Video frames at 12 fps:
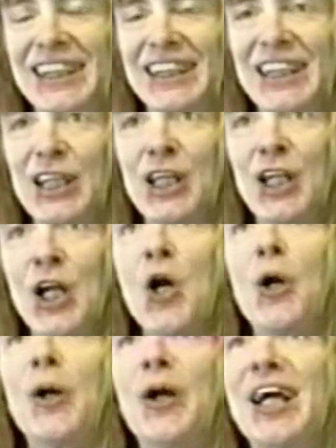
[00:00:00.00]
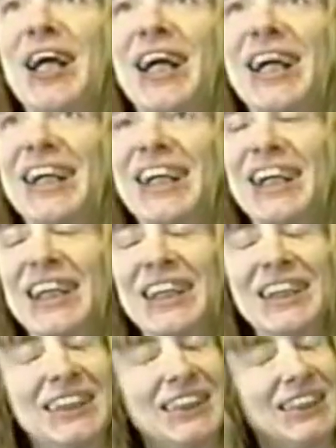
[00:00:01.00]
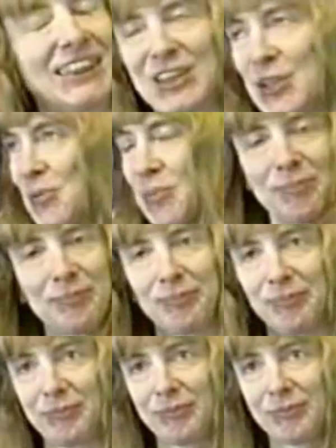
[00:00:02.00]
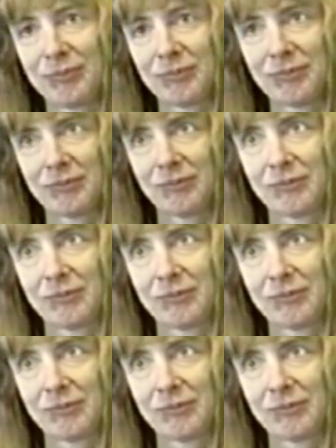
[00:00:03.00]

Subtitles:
Nothing is said.